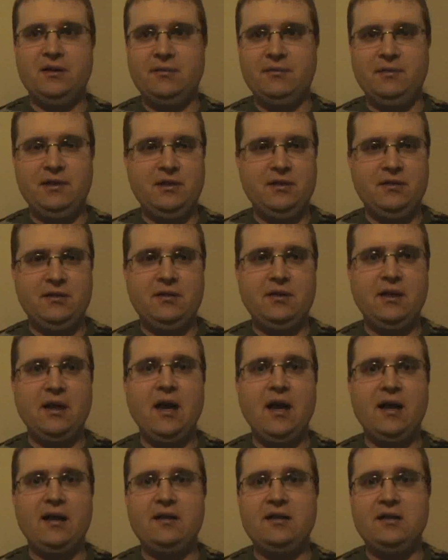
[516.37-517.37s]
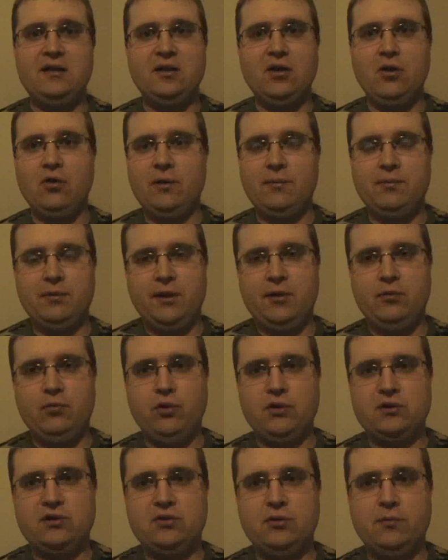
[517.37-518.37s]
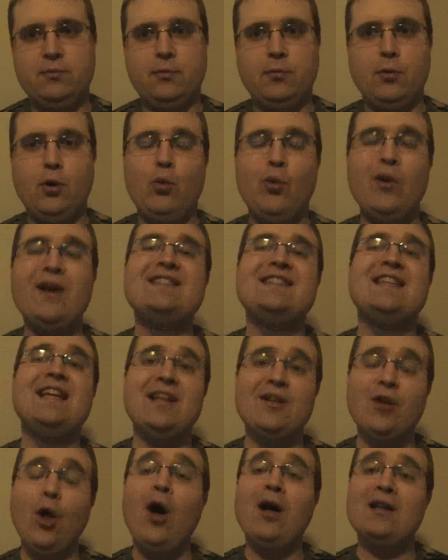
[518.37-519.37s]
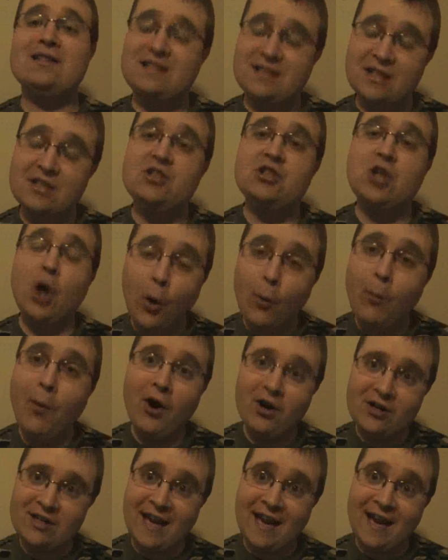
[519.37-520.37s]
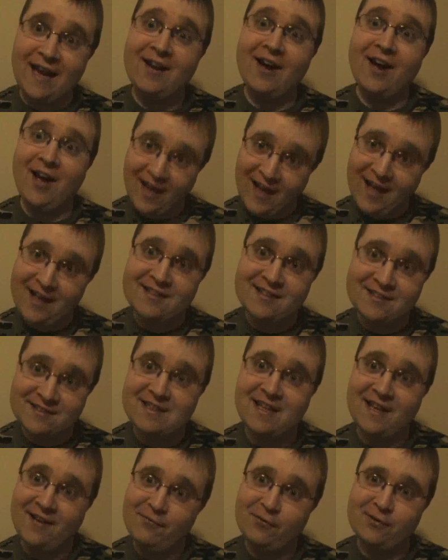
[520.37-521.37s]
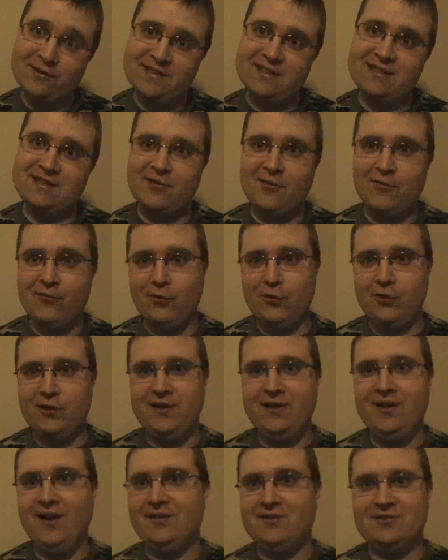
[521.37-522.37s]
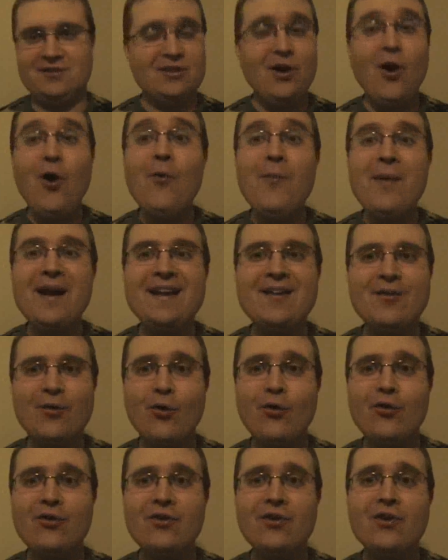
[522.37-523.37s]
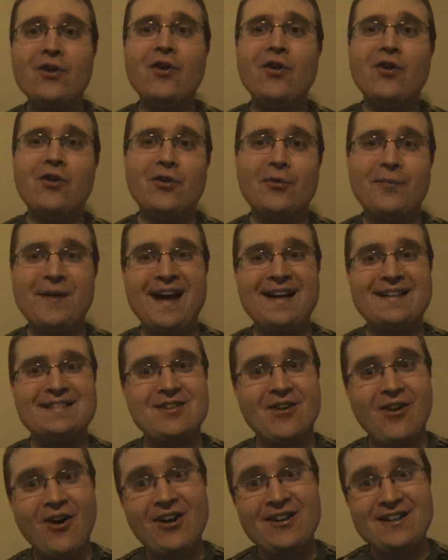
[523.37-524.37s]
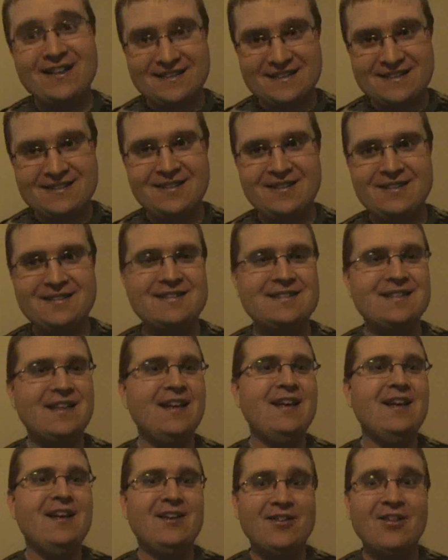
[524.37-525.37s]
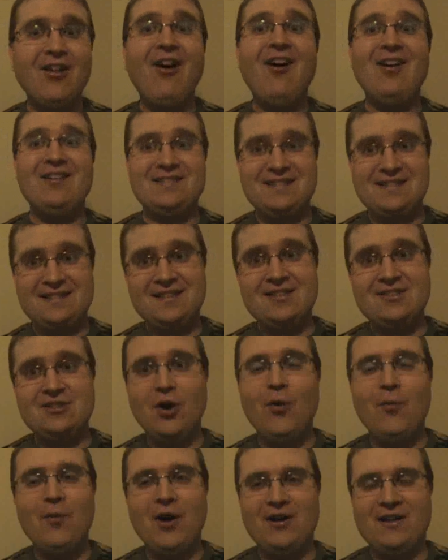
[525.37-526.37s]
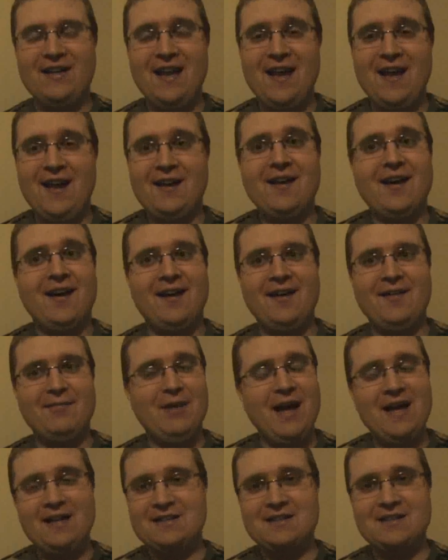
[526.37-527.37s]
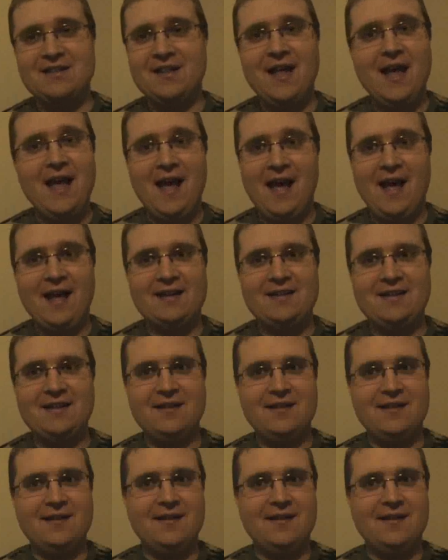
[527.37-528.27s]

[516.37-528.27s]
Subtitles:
I mean, yeah, he only played in one Super Bowl, which he lost to Joe Montana and the San Francisco 49ers. So many quarterbacks on this list lost to Joe Montana. Imagine that.